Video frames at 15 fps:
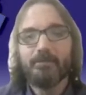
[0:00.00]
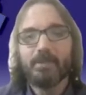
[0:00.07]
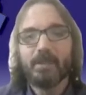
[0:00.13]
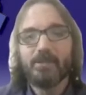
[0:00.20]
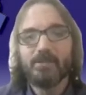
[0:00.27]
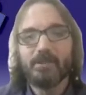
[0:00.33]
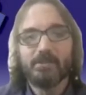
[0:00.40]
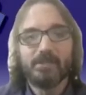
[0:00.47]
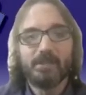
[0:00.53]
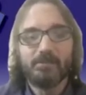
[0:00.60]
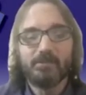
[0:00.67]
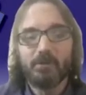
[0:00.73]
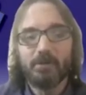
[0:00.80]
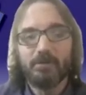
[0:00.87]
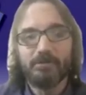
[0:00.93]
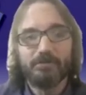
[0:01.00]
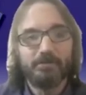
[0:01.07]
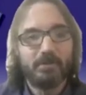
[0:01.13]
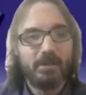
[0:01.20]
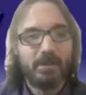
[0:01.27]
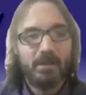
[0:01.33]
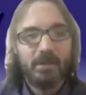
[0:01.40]
Is there some sort of
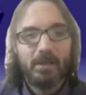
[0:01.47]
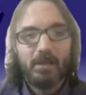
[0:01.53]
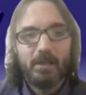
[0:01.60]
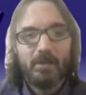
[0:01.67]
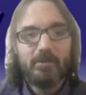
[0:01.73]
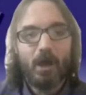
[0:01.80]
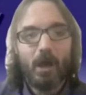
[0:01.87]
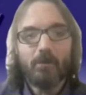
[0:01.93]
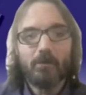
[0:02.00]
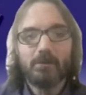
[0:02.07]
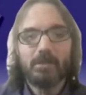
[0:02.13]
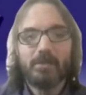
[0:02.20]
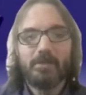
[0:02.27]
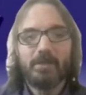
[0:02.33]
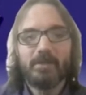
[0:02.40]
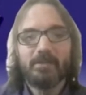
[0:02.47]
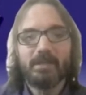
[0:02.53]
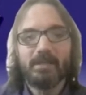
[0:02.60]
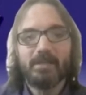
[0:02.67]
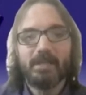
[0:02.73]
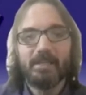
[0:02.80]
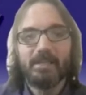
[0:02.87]
dollar limit
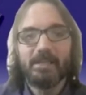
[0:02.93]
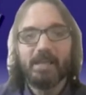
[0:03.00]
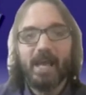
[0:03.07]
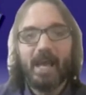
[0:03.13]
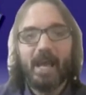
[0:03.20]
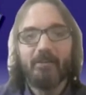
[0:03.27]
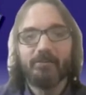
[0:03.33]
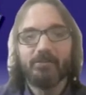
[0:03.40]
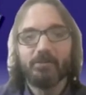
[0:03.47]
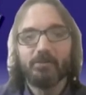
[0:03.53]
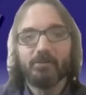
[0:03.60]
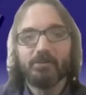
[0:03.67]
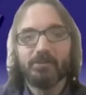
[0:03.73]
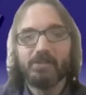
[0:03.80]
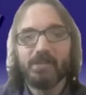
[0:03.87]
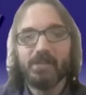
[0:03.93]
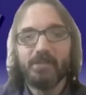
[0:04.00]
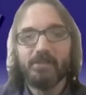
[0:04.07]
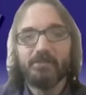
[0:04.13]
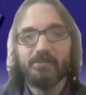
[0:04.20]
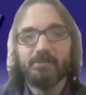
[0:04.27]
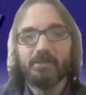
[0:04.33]
that they need to have to
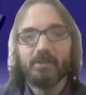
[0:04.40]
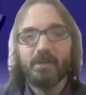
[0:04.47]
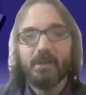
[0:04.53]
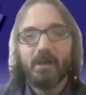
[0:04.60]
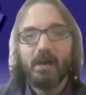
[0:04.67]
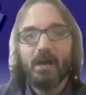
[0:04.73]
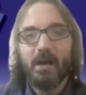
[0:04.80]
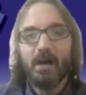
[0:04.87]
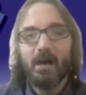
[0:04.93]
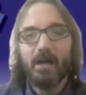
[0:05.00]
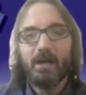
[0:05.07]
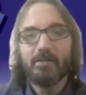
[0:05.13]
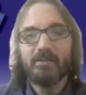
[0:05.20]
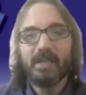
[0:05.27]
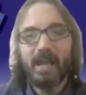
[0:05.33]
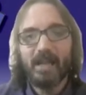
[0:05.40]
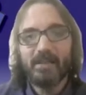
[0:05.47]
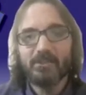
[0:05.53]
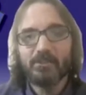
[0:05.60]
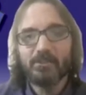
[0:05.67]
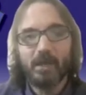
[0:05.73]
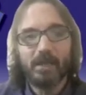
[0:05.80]
receive
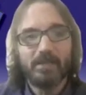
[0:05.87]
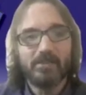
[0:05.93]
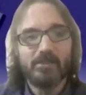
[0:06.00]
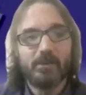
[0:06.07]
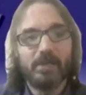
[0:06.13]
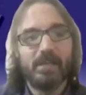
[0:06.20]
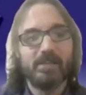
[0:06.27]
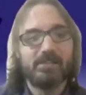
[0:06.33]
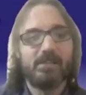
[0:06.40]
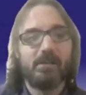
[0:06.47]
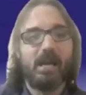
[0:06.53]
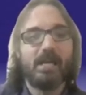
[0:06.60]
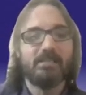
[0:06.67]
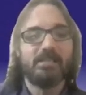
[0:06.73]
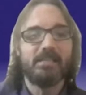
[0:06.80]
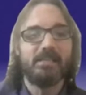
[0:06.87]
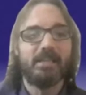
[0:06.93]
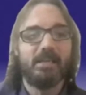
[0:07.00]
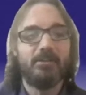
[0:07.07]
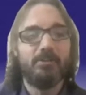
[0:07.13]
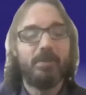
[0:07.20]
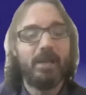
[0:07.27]
tax credit? So I guess they're asking,
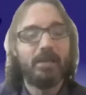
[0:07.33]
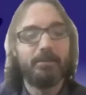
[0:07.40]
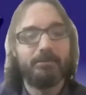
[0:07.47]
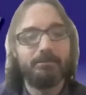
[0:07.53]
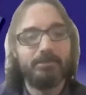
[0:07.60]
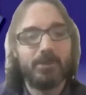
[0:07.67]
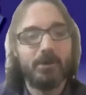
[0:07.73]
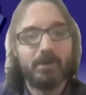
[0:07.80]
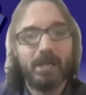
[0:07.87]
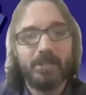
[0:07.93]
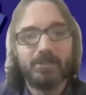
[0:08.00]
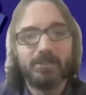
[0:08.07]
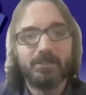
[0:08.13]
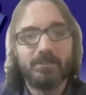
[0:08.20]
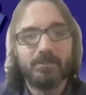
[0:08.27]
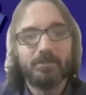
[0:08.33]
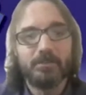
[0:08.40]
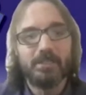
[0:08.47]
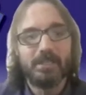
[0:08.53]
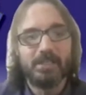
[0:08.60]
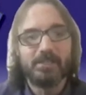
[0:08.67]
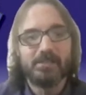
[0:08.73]
can you make a donation to
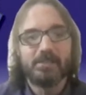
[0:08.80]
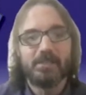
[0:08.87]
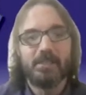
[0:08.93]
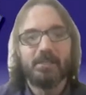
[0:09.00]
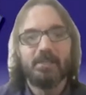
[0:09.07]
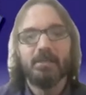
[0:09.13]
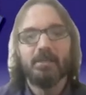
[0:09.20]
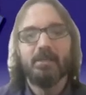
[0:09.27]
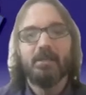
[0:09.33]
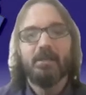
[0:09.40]
an ESD?